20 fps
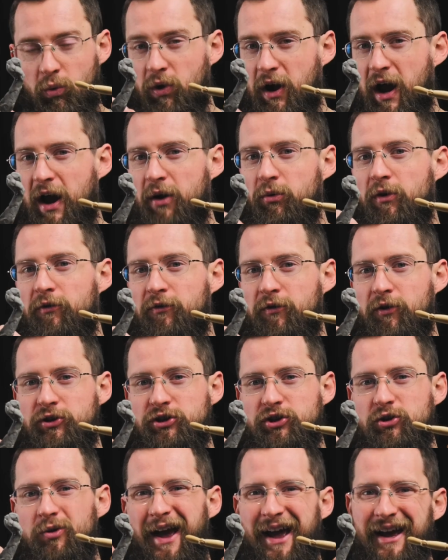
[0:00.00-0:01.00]
what I refer
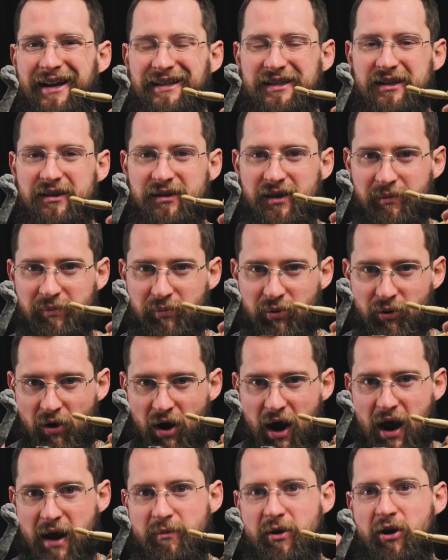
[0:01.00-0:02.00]
to as the
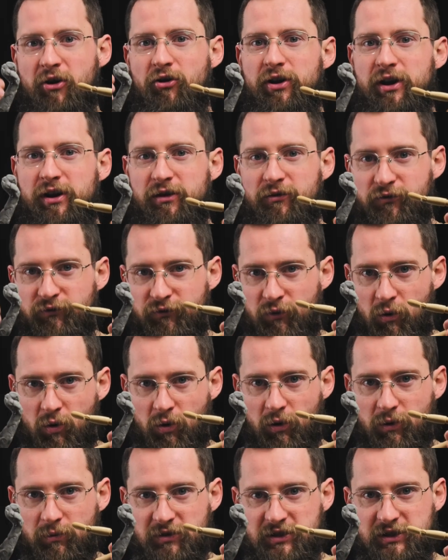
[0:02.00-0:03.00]
primary
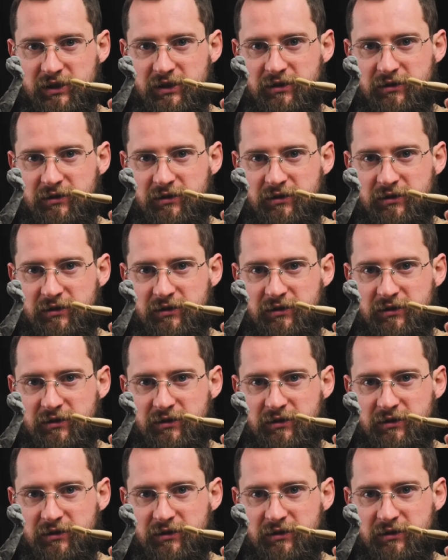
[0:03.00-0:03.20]
forms.